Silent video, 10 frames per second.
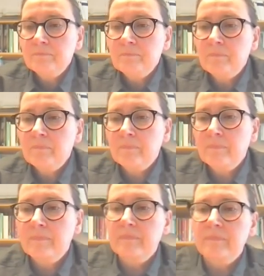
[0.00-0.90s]

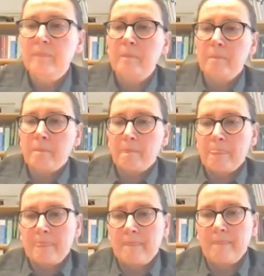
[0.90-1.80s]

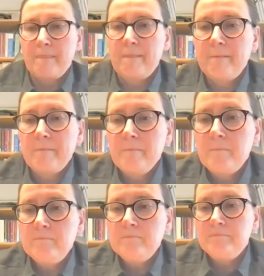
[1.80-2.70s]

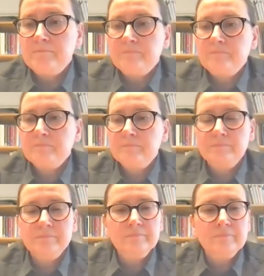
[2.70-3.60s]

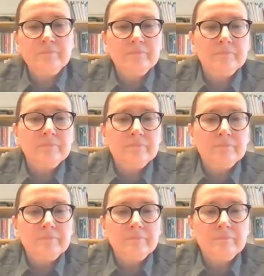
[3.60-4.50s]

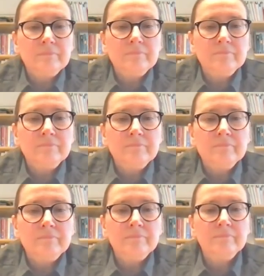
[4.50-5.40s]

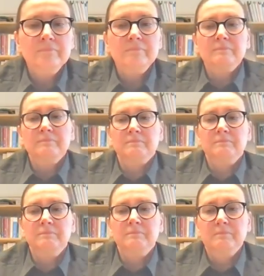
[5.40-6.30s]

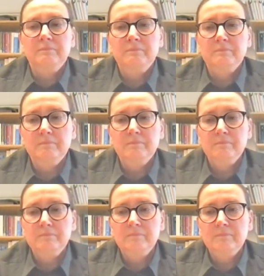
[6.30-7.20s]

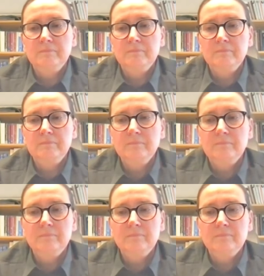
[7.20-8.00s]
(silent)